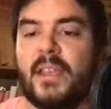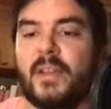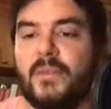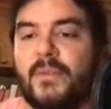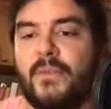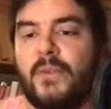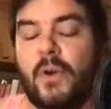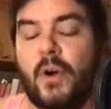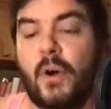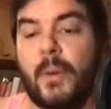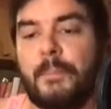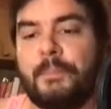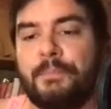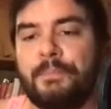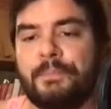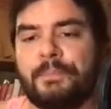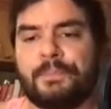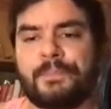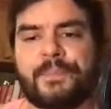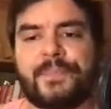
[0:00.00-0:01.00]
from
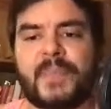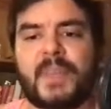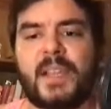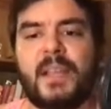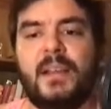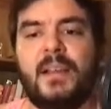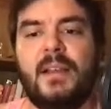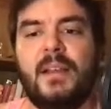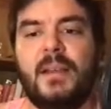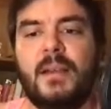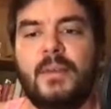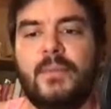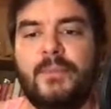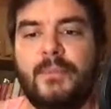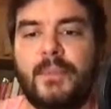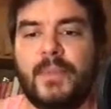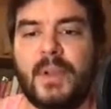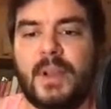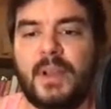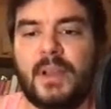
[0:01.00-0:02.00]

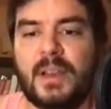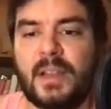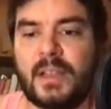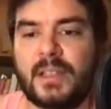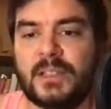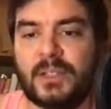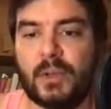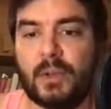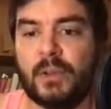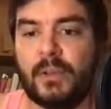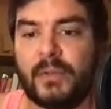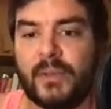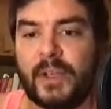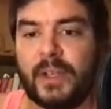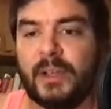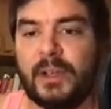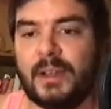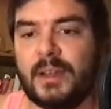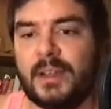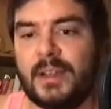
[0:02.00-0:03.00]
uh, like
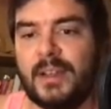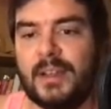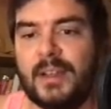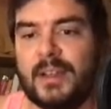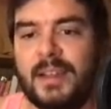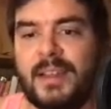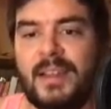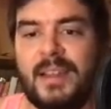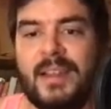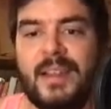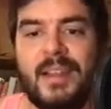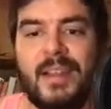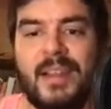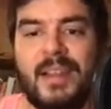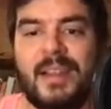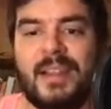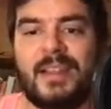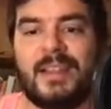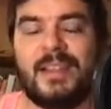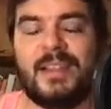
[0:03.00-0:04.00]
solving uh,
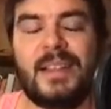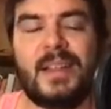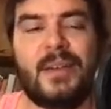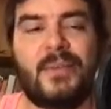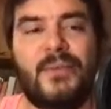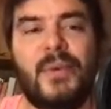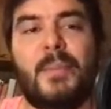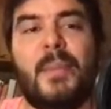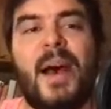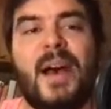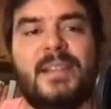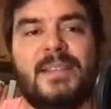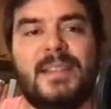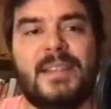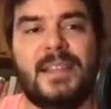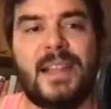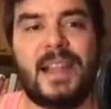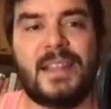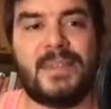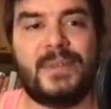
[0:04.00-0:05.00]
uh, Fermat's
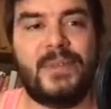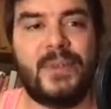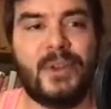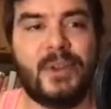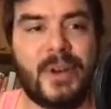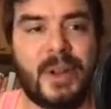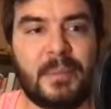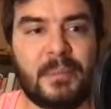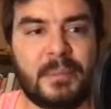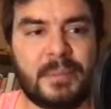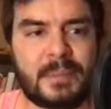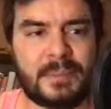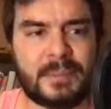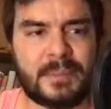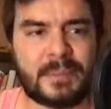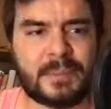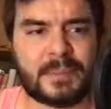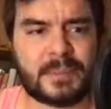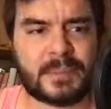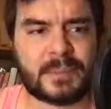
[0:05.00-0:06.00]
last theorem.
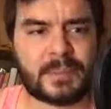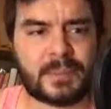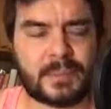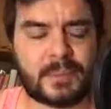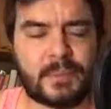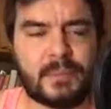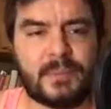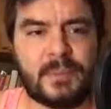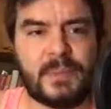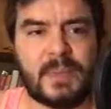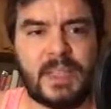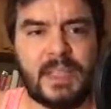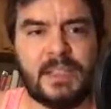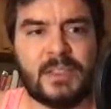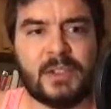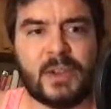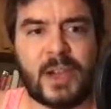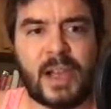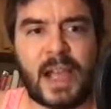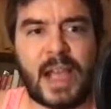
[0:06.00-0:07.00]

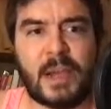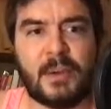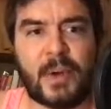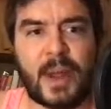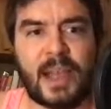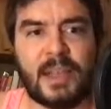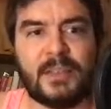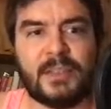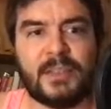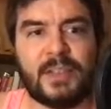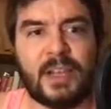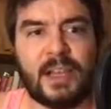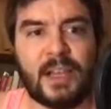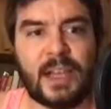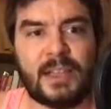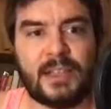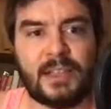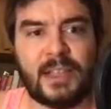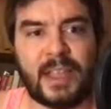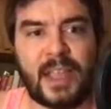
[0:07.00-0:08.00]
So I, I write, uh, I
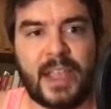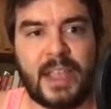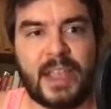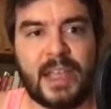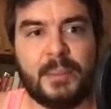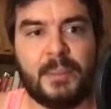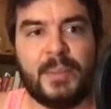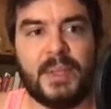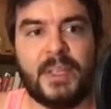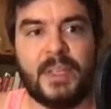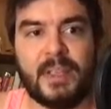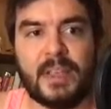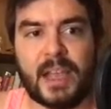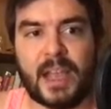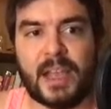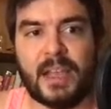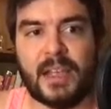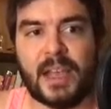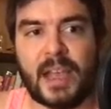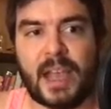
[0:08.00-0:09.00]
take a and b,
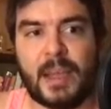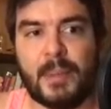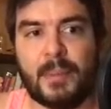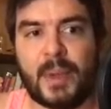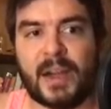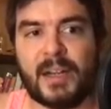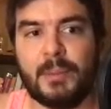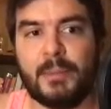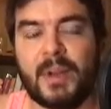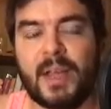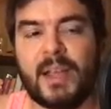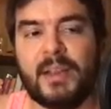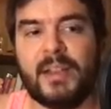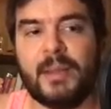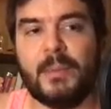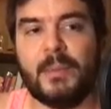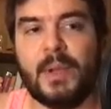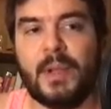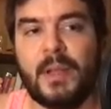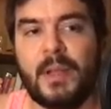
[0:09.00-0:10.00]
I, I multiply them